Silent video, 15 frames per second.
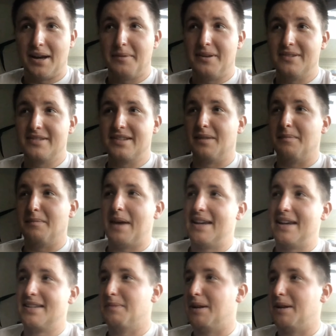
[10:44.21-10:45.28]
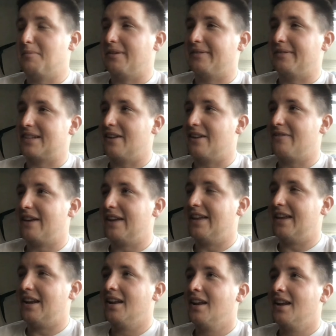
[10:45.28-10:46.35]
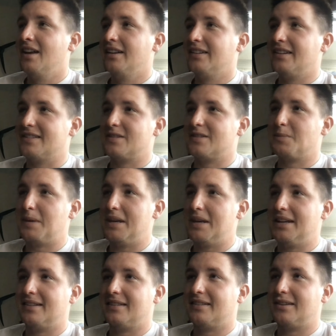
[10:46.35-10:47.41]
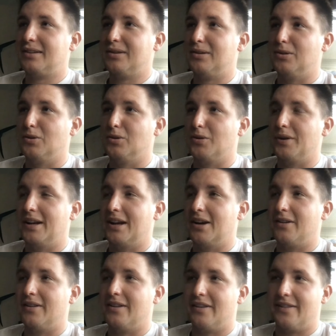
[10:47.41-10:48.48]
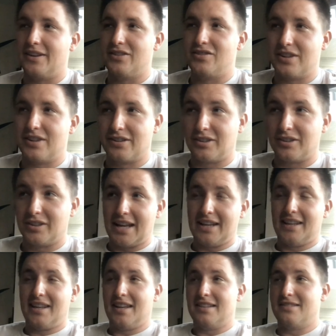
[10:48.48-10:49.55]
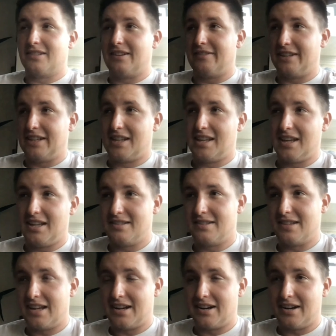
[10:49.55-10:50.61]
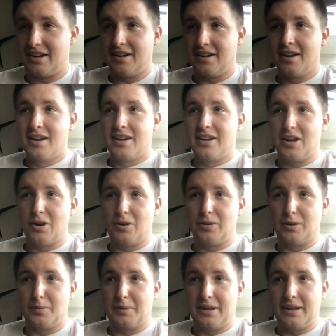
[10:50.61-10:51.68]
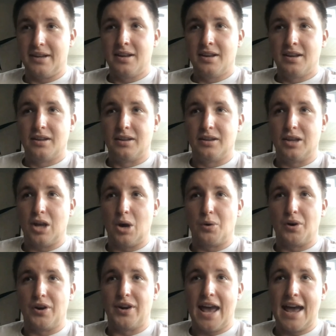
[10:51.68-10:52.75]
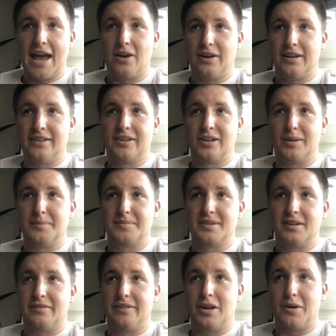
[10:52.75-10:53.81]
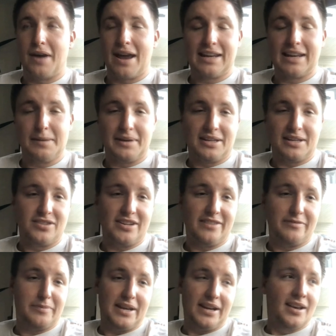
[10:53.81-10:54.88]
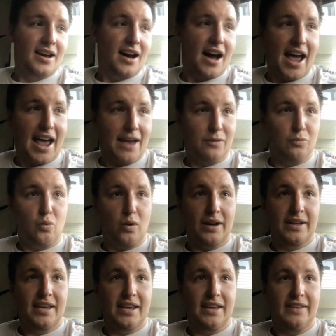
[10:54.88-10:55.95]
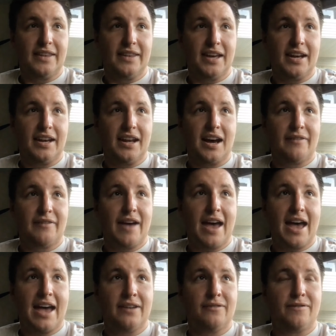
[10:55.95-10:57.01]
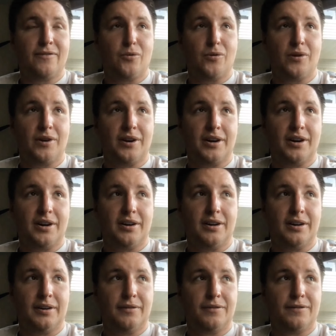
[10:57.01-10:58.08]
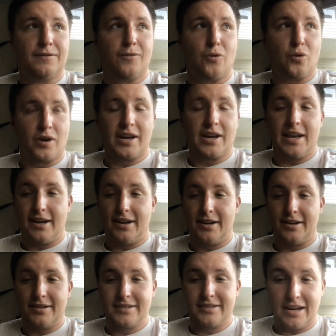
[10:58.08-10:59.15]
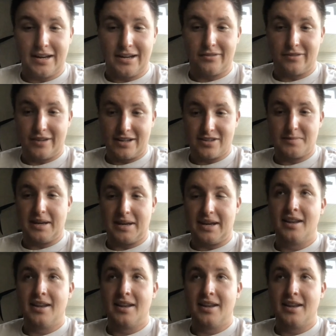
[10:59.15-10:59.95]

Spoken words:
using a base minimum of stuff, and then to speak to the general ed kids or even the kids that are a little bit lower down in terms of academic achievement. I had one kid that I've had for 4 years in enrichment,